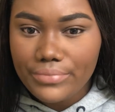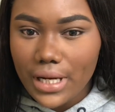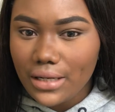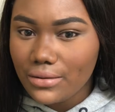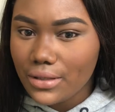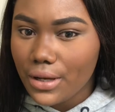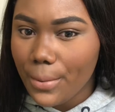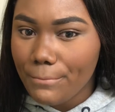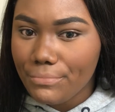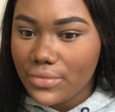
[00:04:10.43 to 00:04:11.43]
but I don't know,
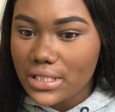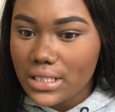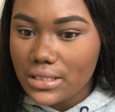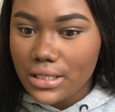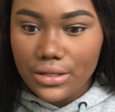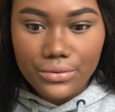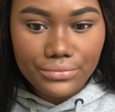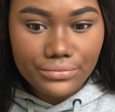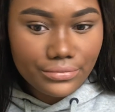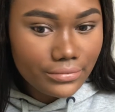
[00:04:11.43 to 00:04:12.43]
this is cute,
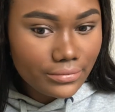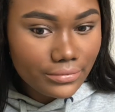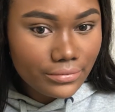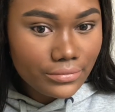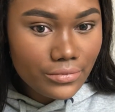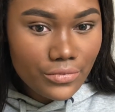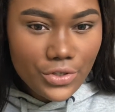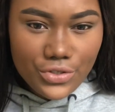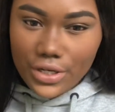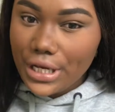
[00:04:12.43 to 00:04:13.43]

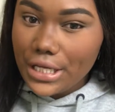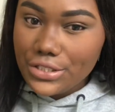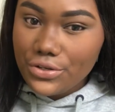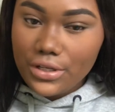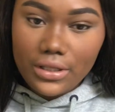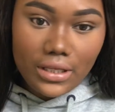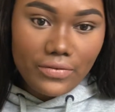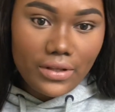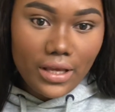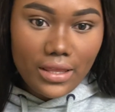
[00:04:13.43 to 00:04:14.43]
so I guess you could
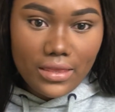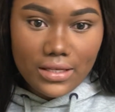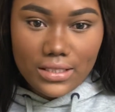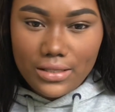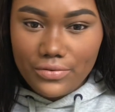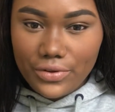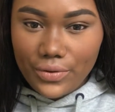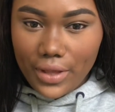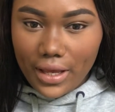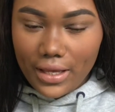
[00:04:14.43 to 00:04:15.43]
leave it like this if you
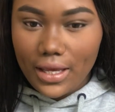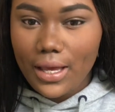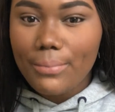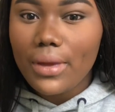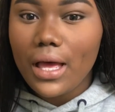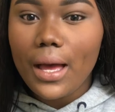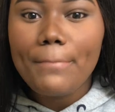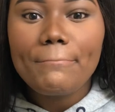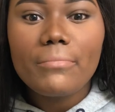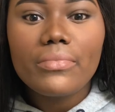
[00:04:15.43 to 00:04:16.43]
like it, but
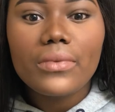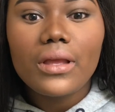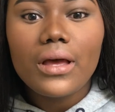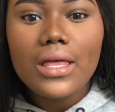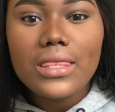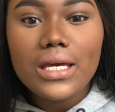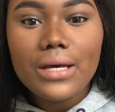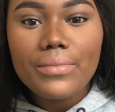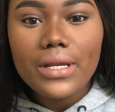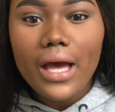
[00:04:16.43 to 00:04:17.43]
I think
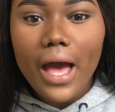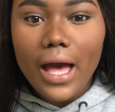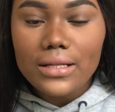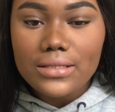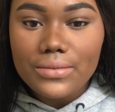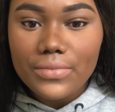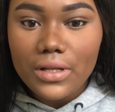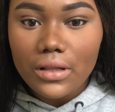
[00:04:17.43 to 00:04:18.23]
I'm gonna add some